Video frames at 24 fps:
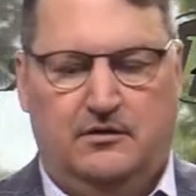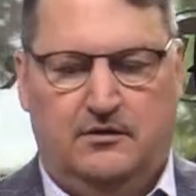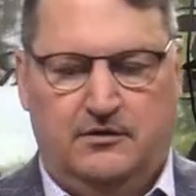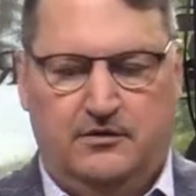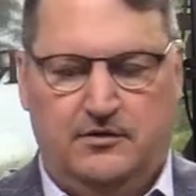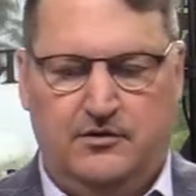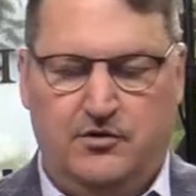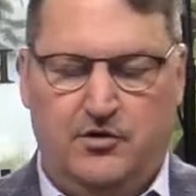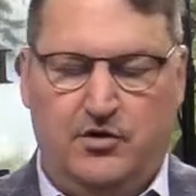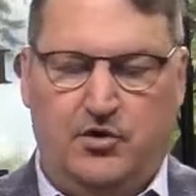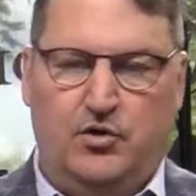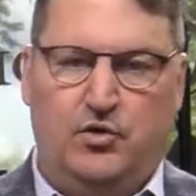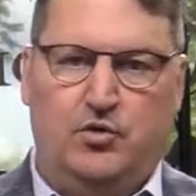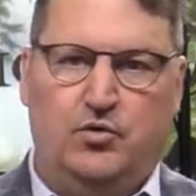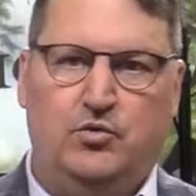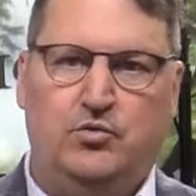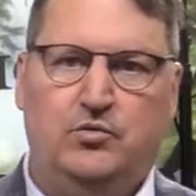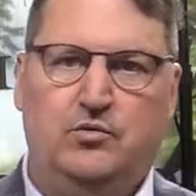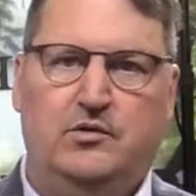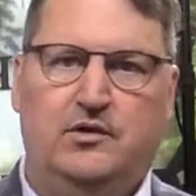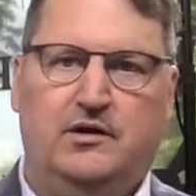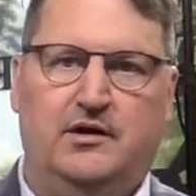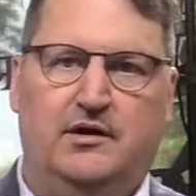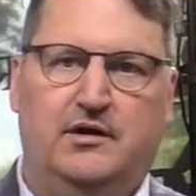
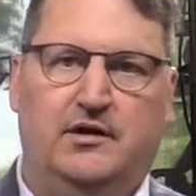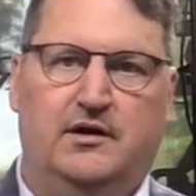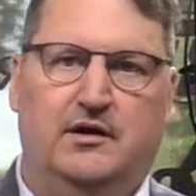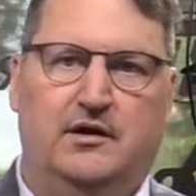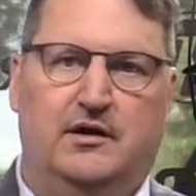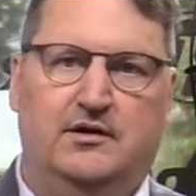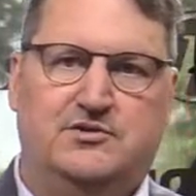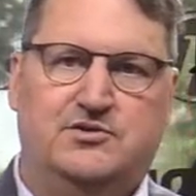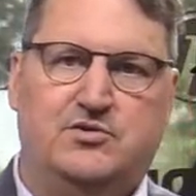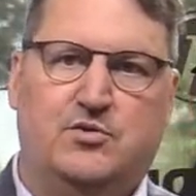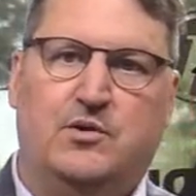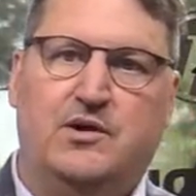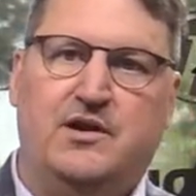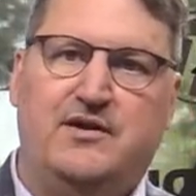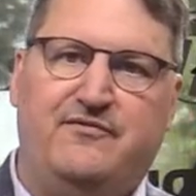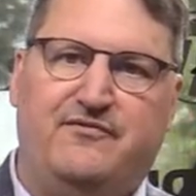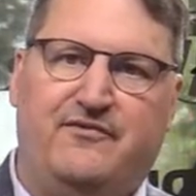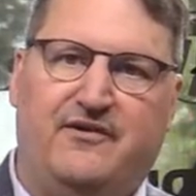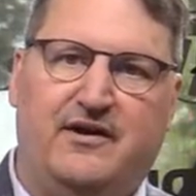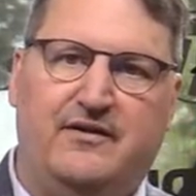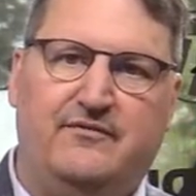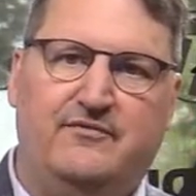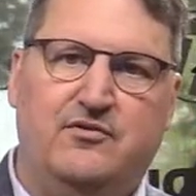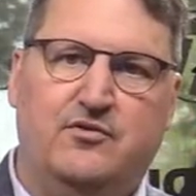No, a
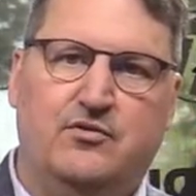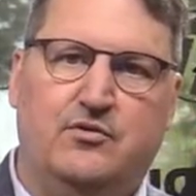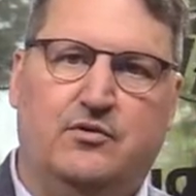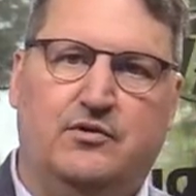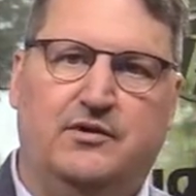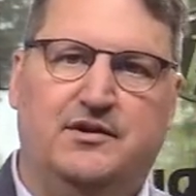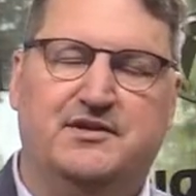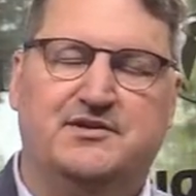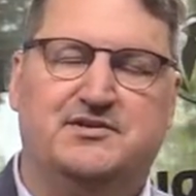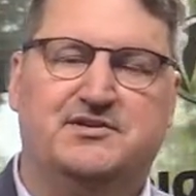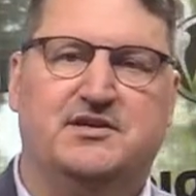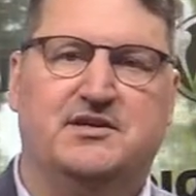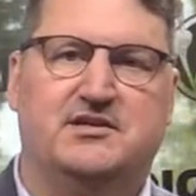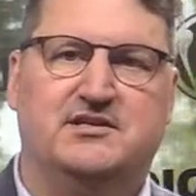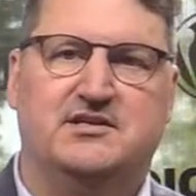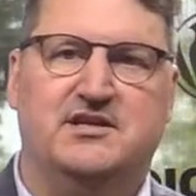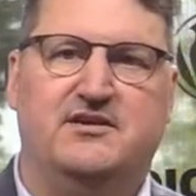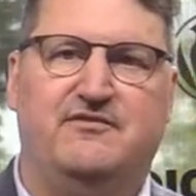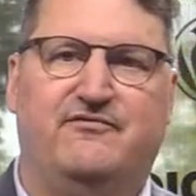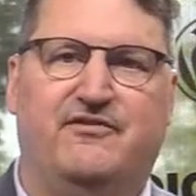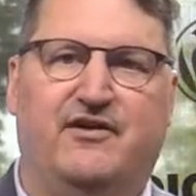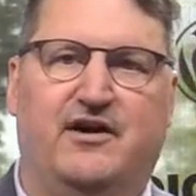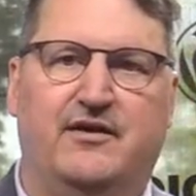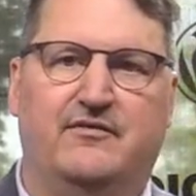25-year-old and a
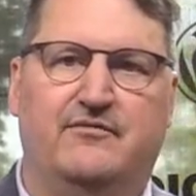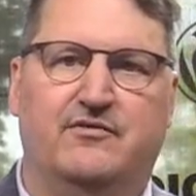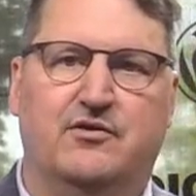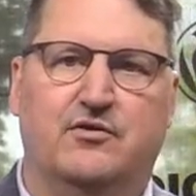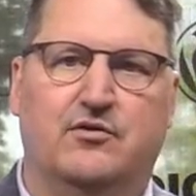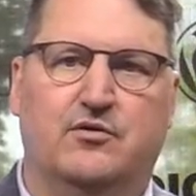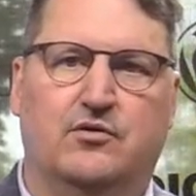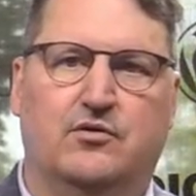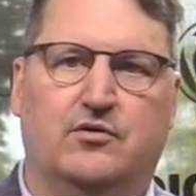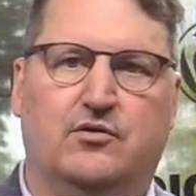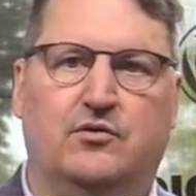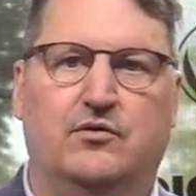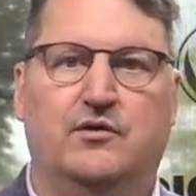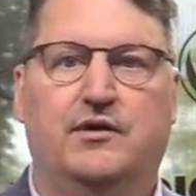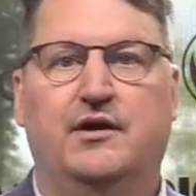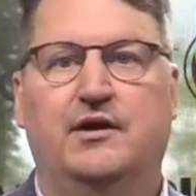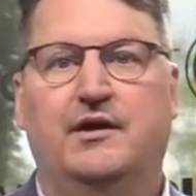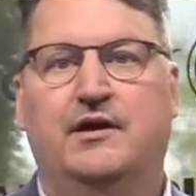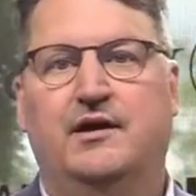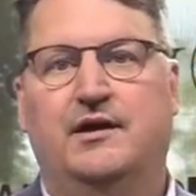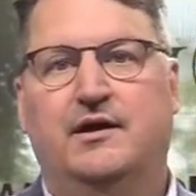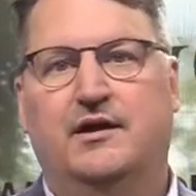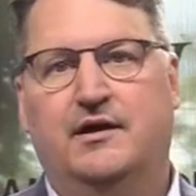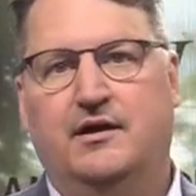65-year-old
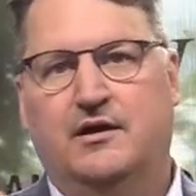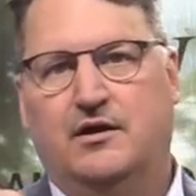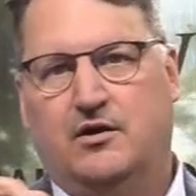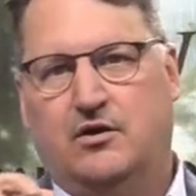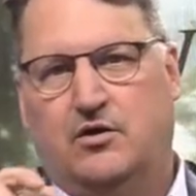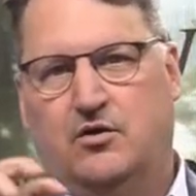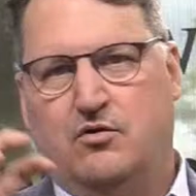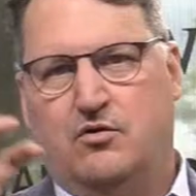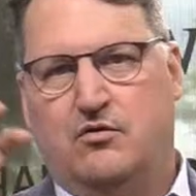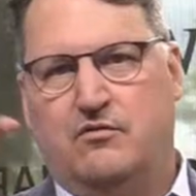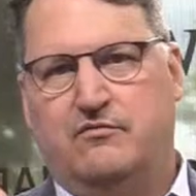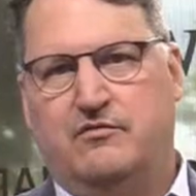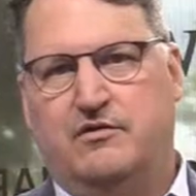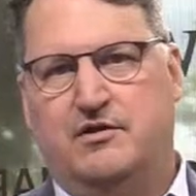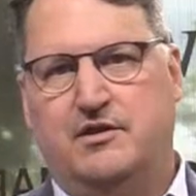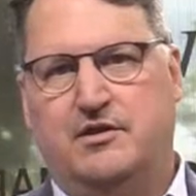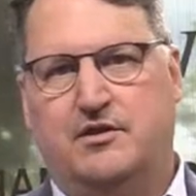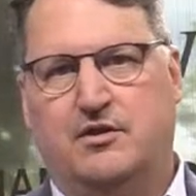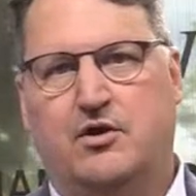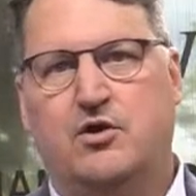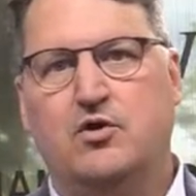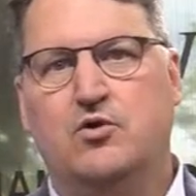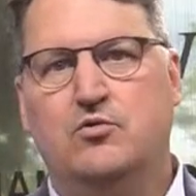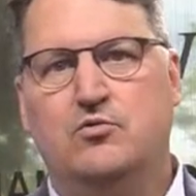go over to
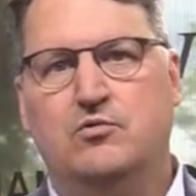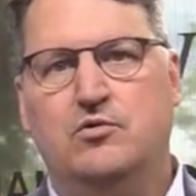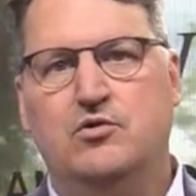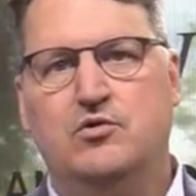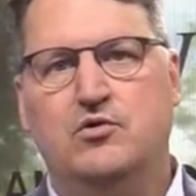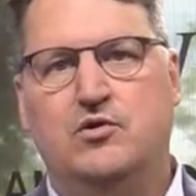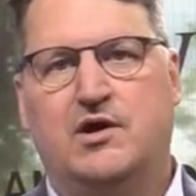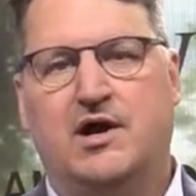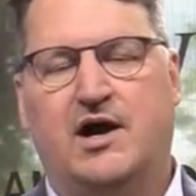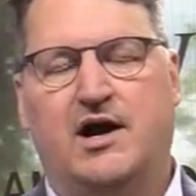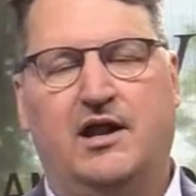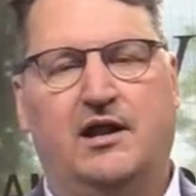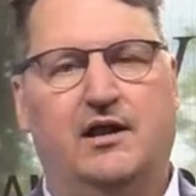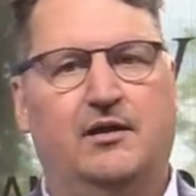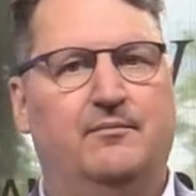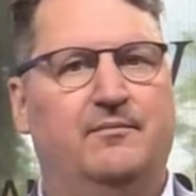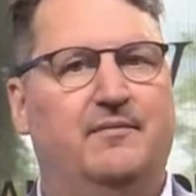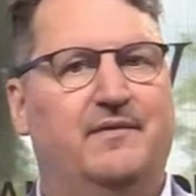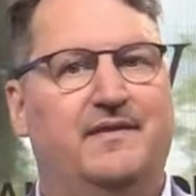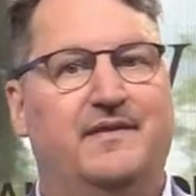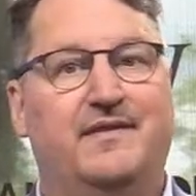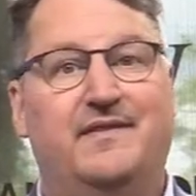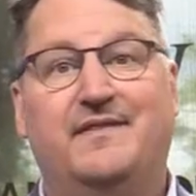the guru column.